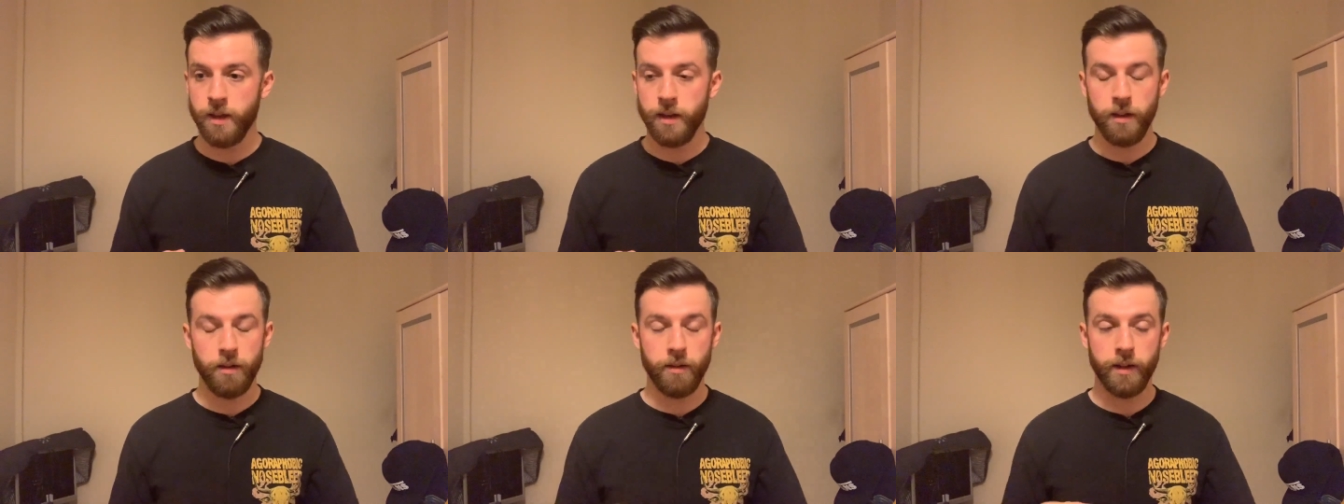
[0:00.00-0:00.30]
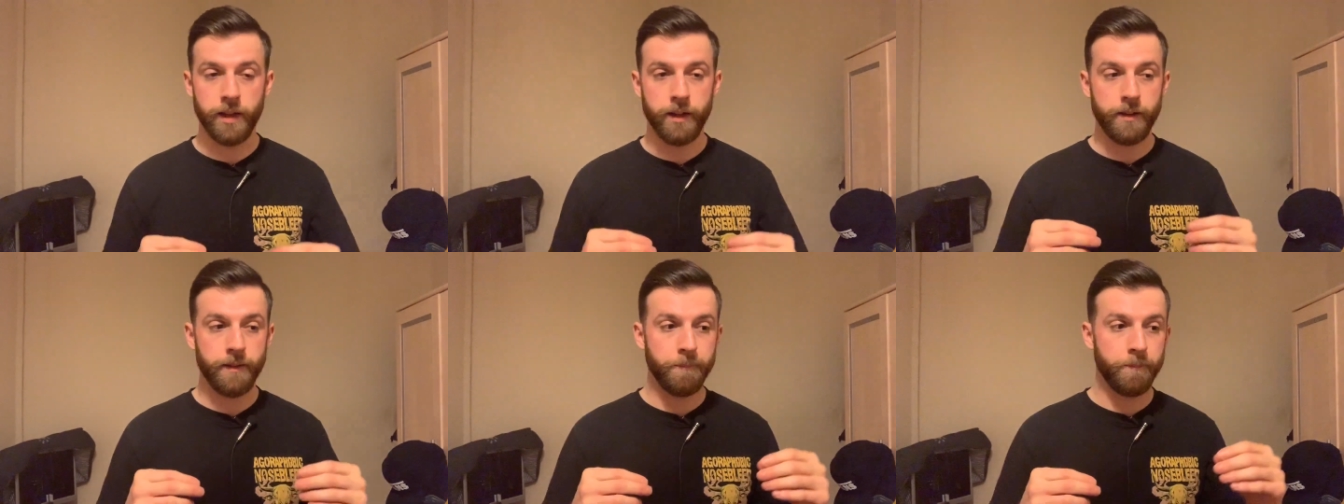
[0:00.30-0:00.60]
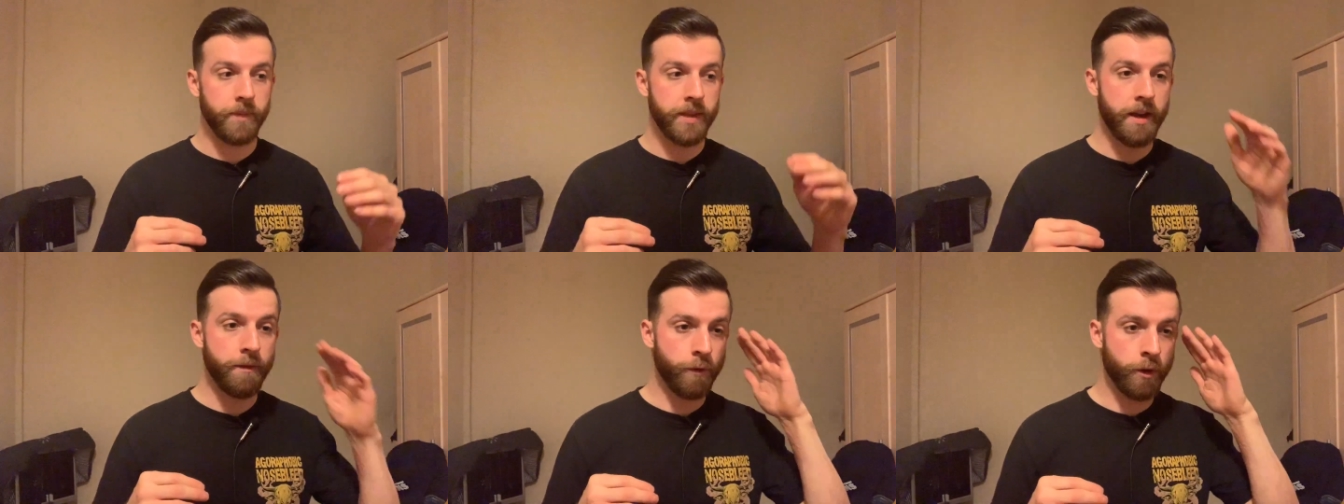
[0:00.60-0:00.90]
Like
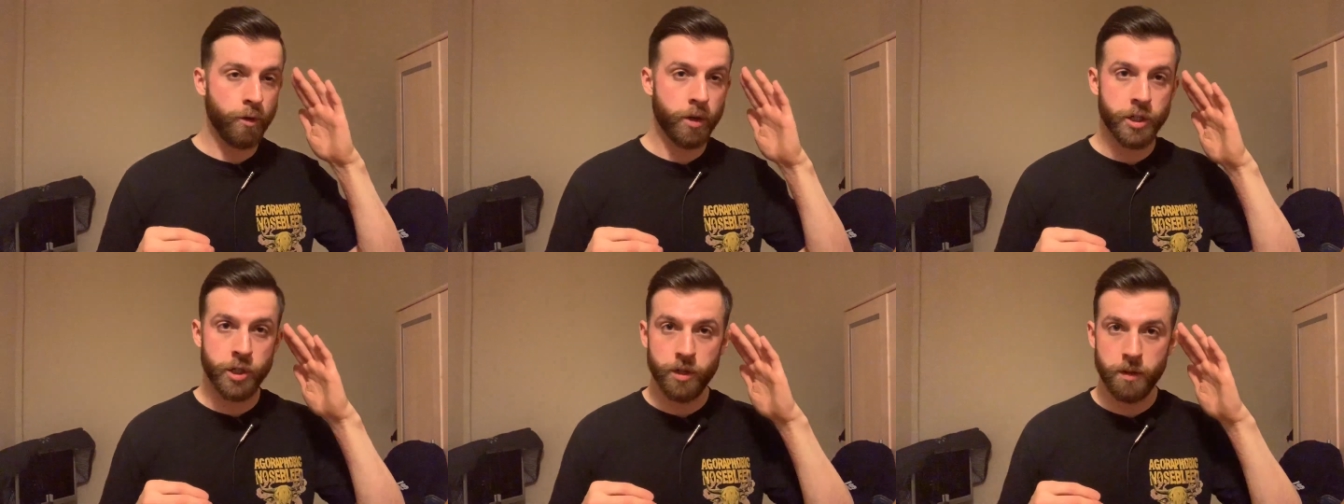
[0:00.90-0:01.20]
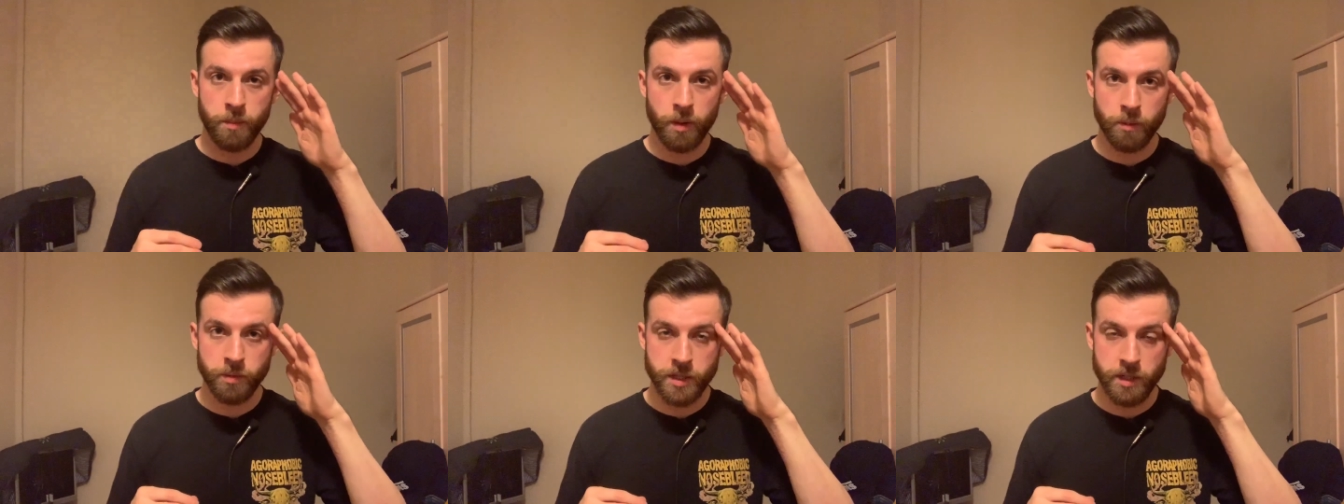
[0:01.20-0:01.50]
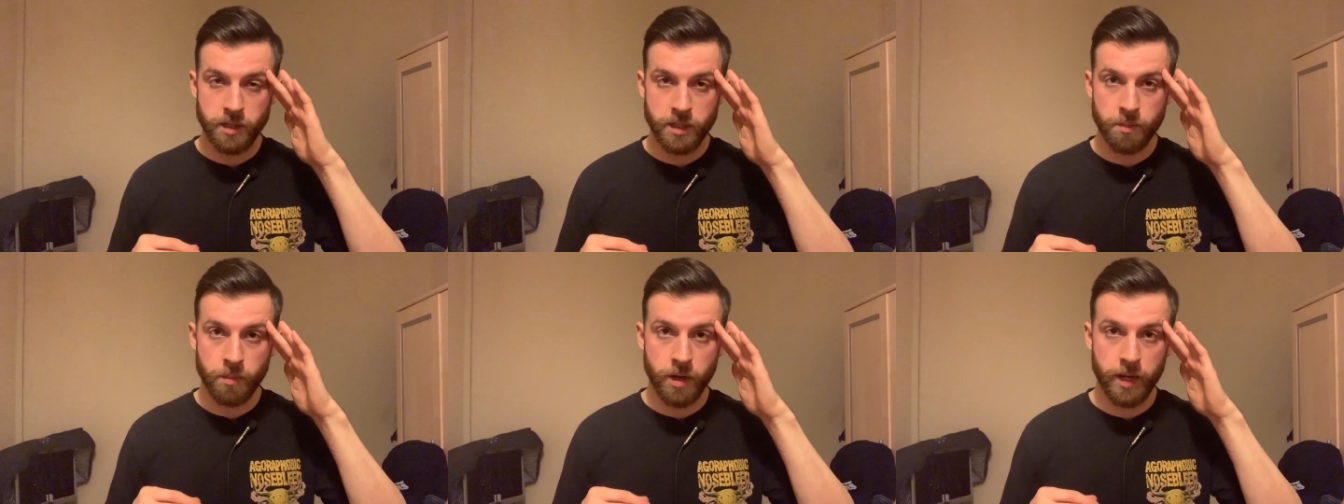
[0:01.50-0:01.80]
every question that pops
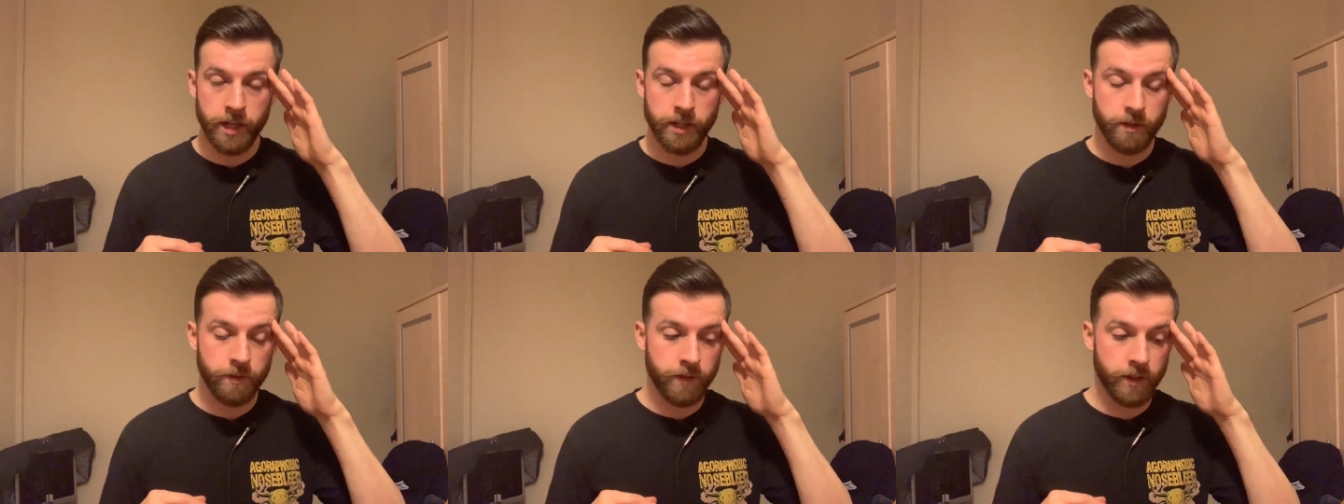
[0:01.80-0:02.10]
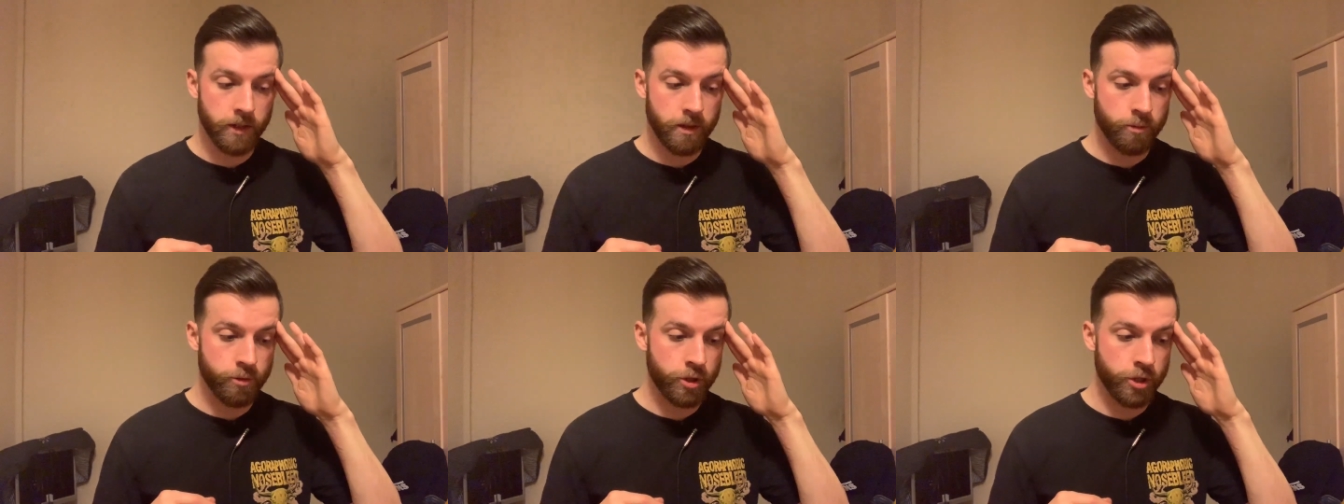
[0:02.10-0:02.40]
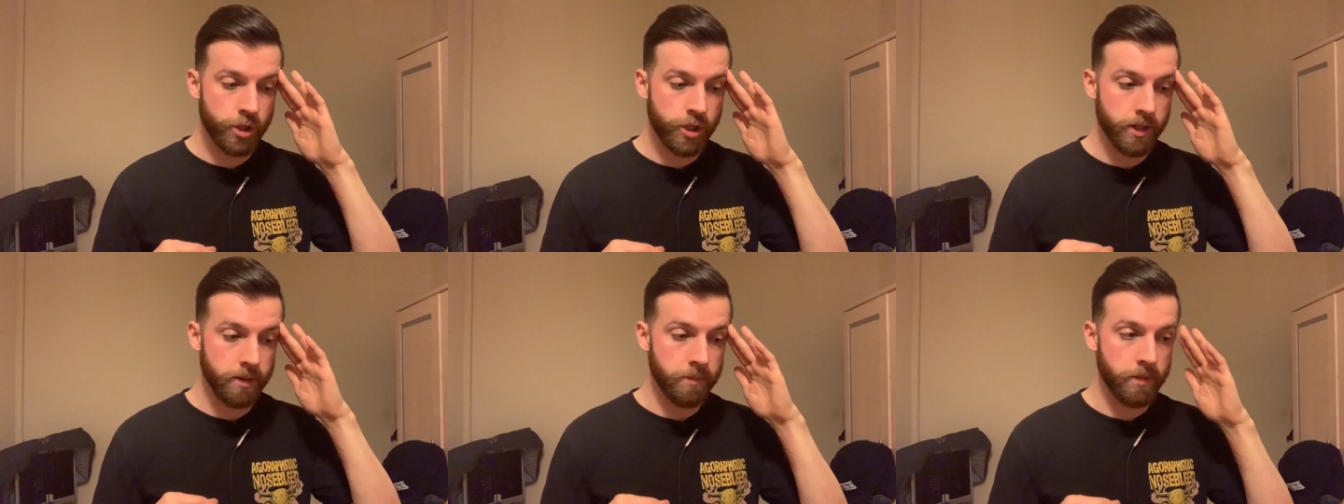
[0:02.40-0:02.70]
into my head, I think, oh
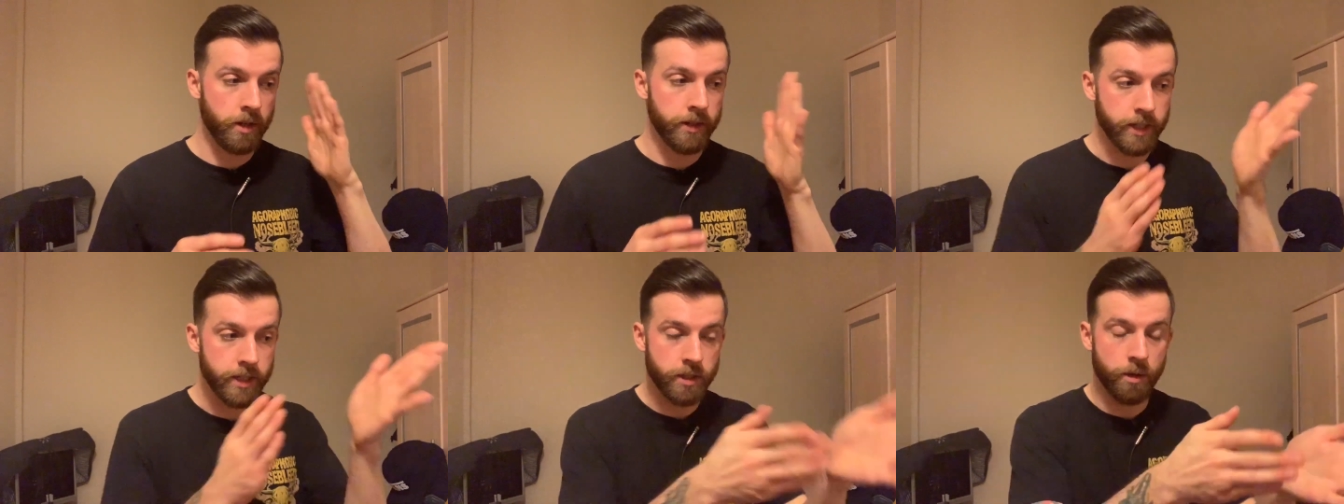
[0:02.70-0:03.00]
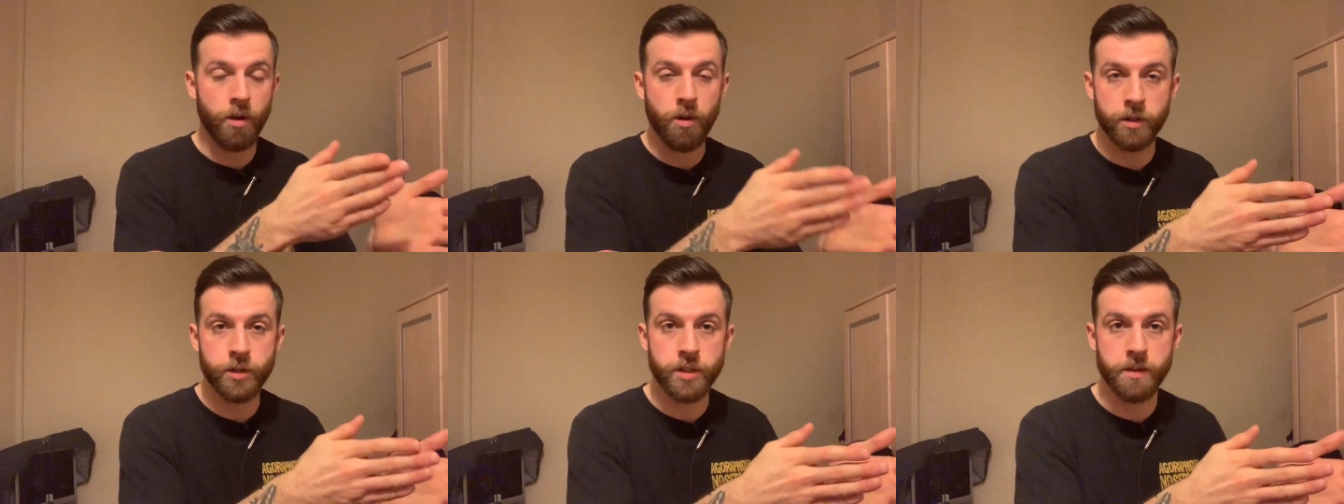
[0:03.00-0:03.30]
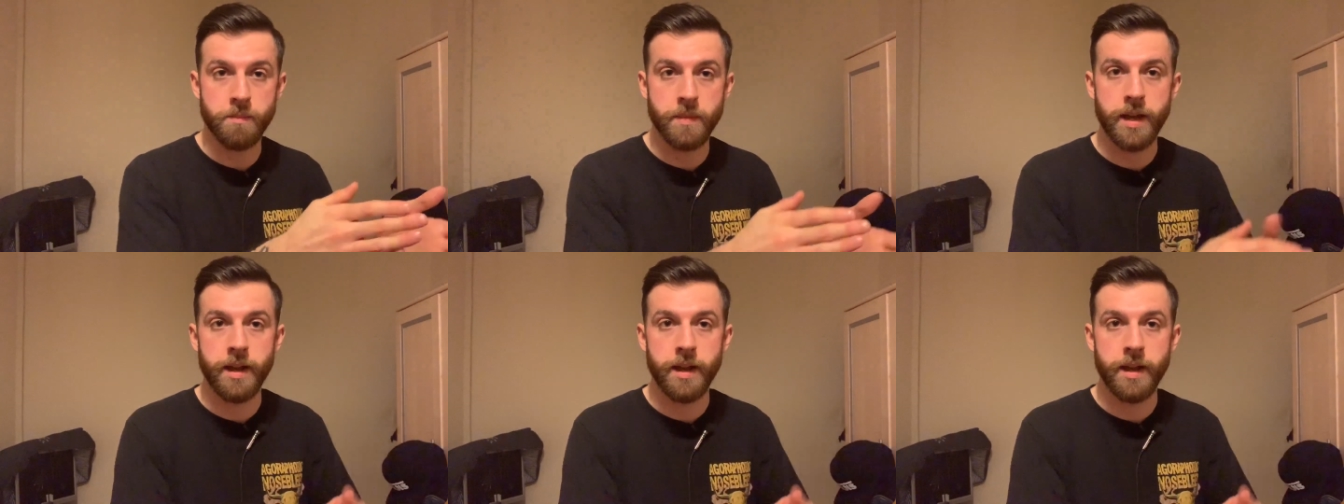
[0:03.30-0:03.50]
shit, I need to ask them that.